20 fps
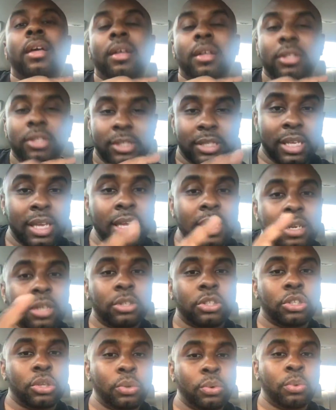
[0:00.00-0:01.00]
10 to
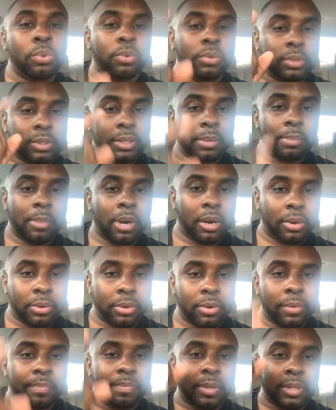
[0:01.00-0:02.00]
2
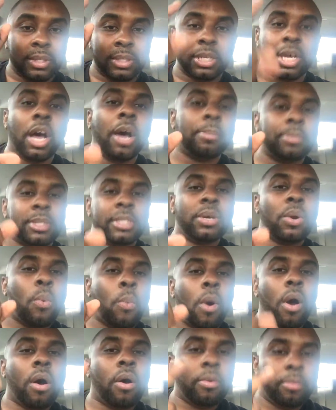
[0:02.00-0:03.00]
tomorrow. Thompson
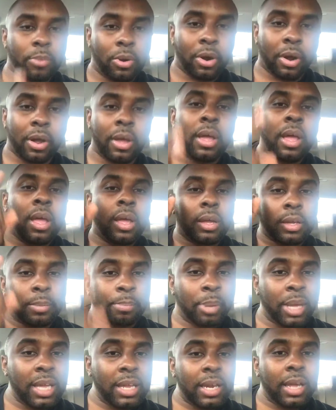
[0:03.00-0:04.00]
Walmart.
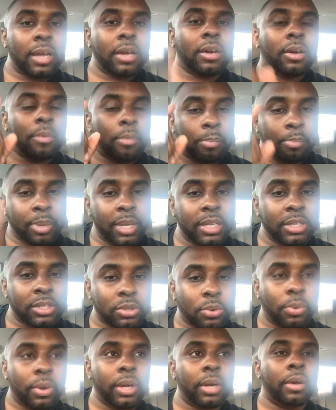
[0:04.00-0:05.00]
Be there. Be
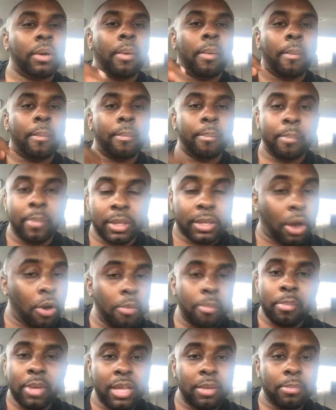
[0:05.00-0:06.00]
square.
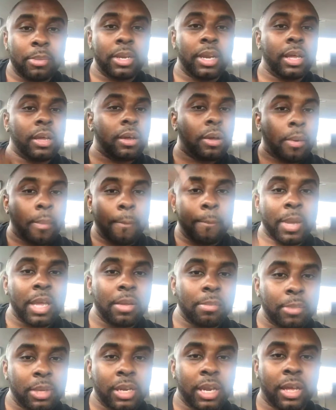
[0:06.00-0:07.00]
Don't meet me there.
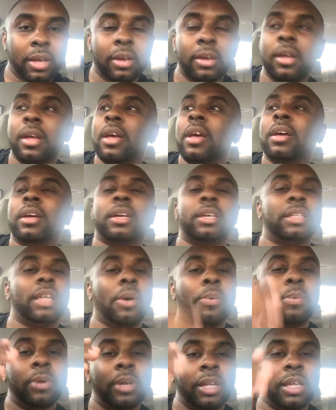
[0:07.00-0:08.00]
Beat me there. Because I
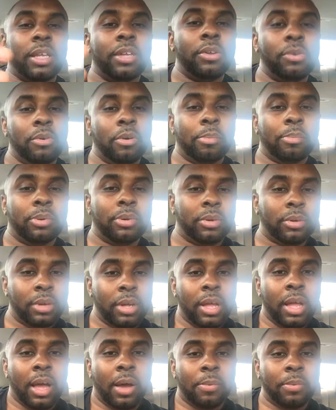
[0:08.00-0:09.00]
want to give you a book.
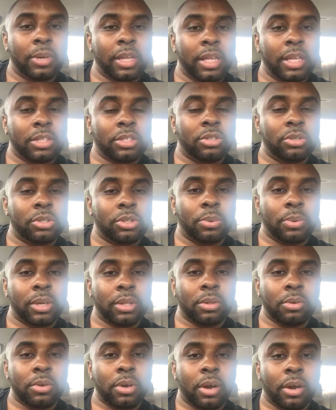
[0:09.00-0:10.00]
I want to get you
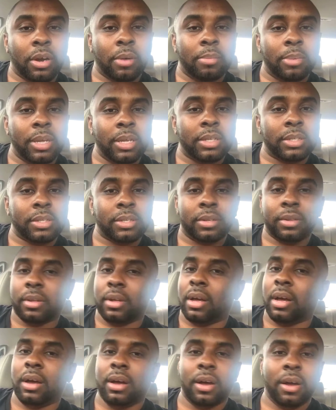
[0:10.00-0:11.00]
23 Heartbeats.
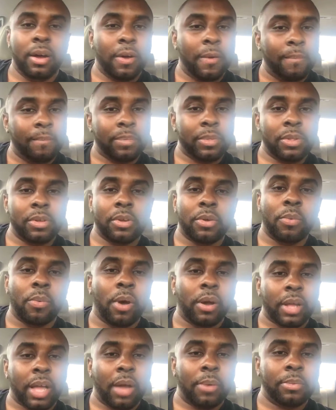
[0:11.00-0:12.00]
You can
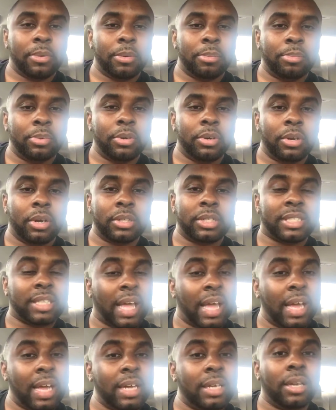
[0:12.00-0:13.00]
walk out with a book,
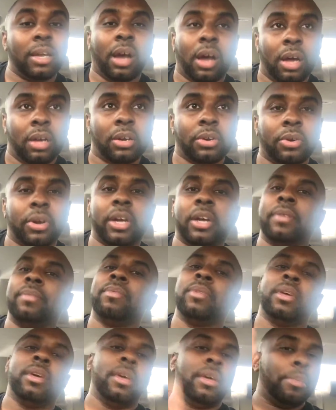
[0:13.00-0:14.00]
signed and autographed,
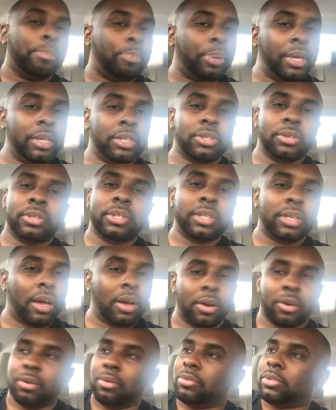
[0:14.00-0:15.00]
pictures and
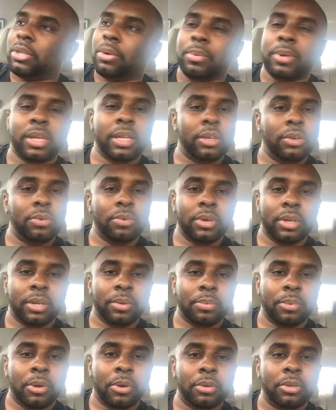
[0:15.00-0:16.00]
all. So we can do it.
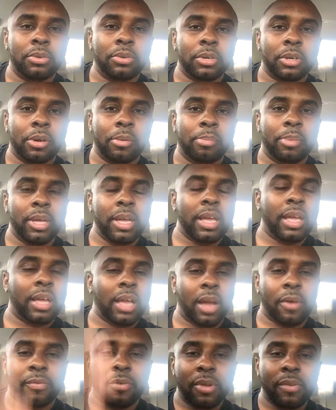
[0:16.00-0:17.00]
We're going to do it up big.
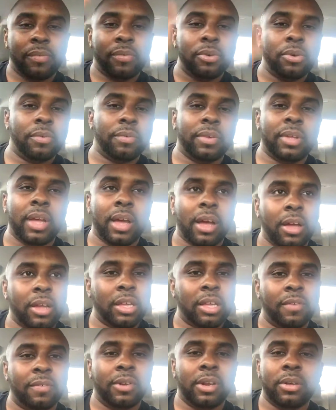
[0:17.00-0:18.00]
Got free food for y'all,
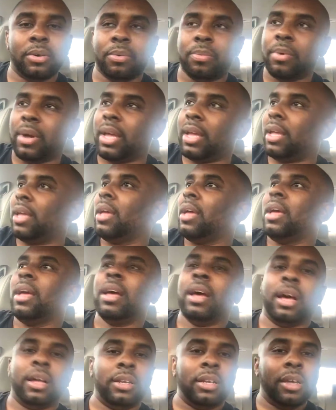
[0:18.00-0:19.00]
giving it away.
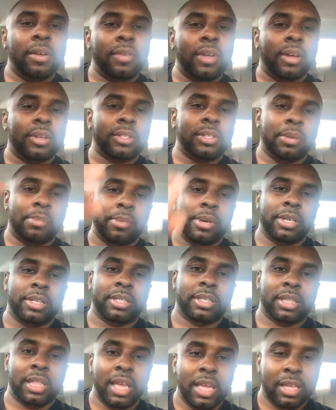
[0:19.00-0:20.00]
I love y'all so much.
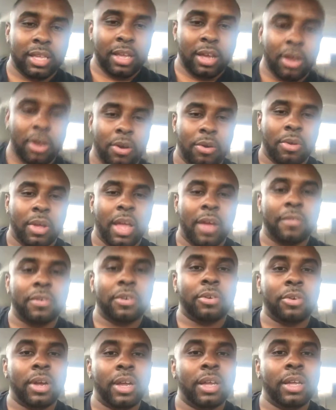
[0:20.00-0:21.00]
Thank y'all. Have a
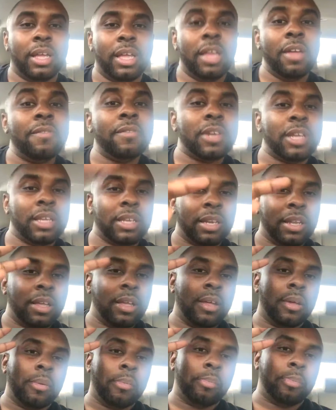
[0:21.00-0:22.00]
great evening.
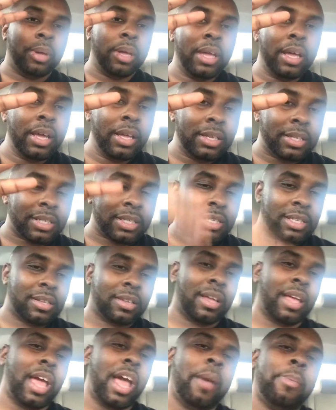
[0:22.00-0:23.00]
Peace.
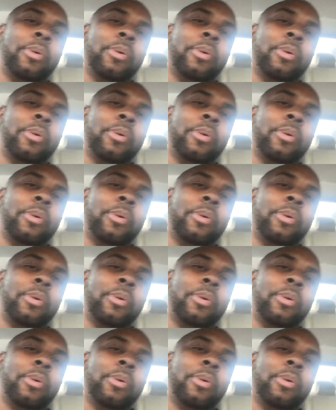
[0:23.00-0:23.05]
Apple